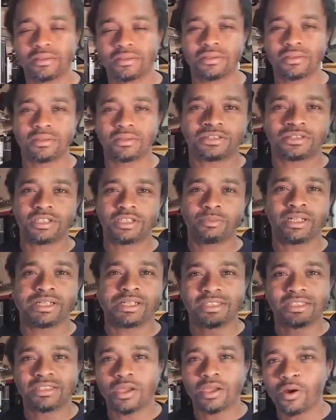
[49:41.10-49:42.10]
She's about to get
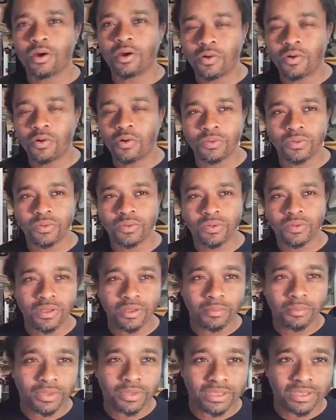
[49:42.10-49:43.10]
stoned,
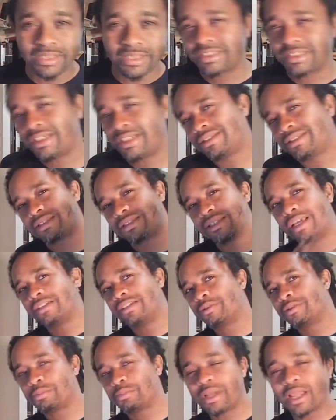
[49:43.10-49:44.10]
but then Jesus takes
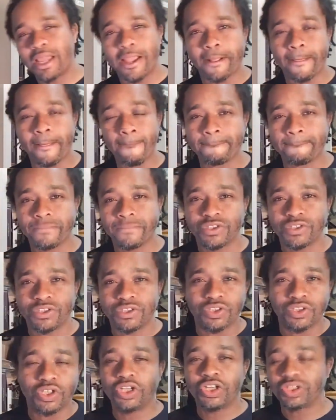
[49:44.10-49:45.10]
it back. She's
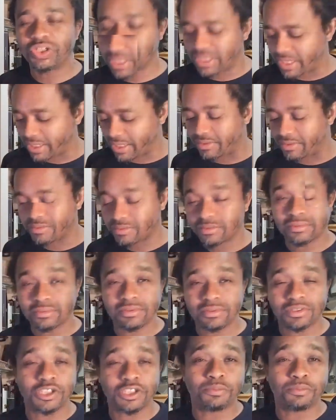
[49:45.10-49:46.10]
good now.
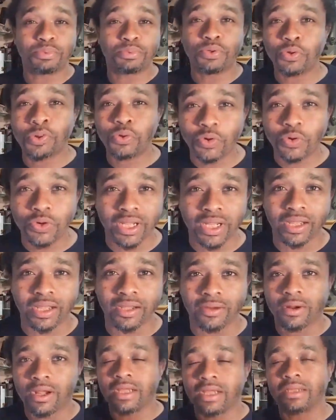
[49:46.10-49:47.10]
She's pure now,
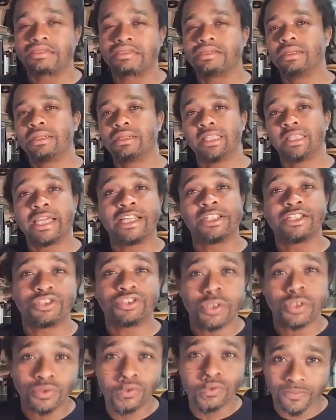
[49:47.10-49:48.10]
right? That's
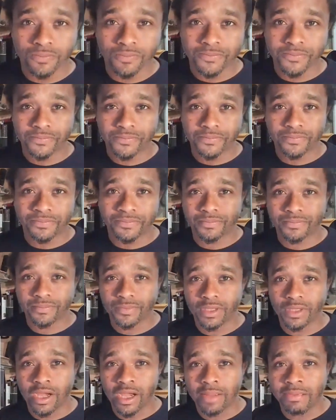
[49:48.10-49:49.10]
you. You
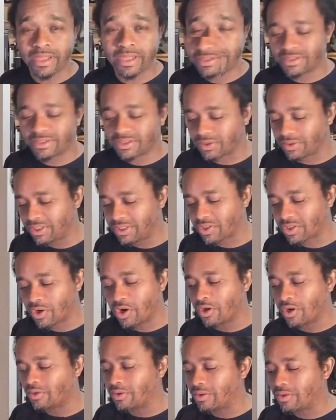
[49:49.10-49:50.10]
know what I mean? So these are
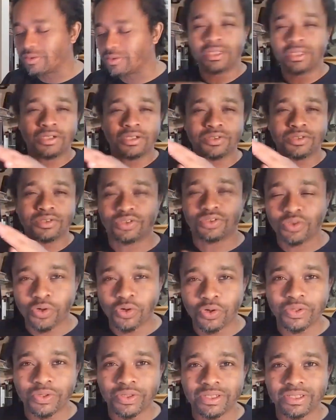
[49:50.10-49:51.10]
all
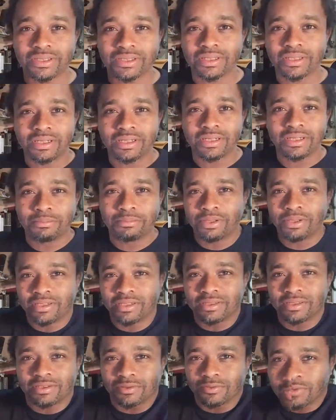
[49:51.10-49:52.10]
stories put
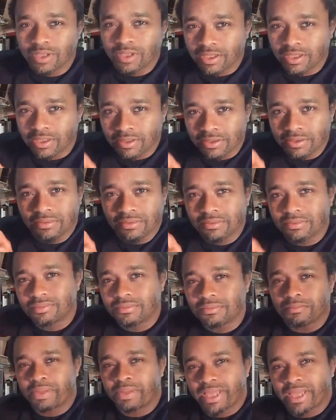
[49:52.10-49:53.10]
into one
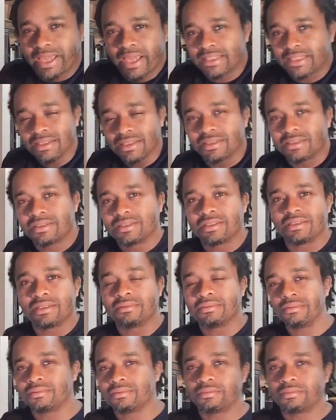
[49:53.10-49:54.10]
passage to
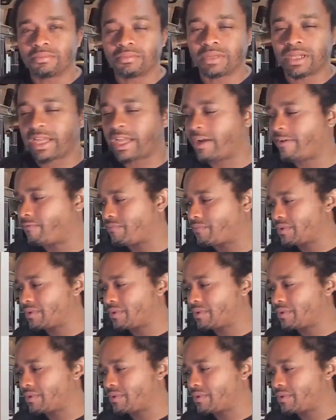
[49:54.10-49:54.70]
have,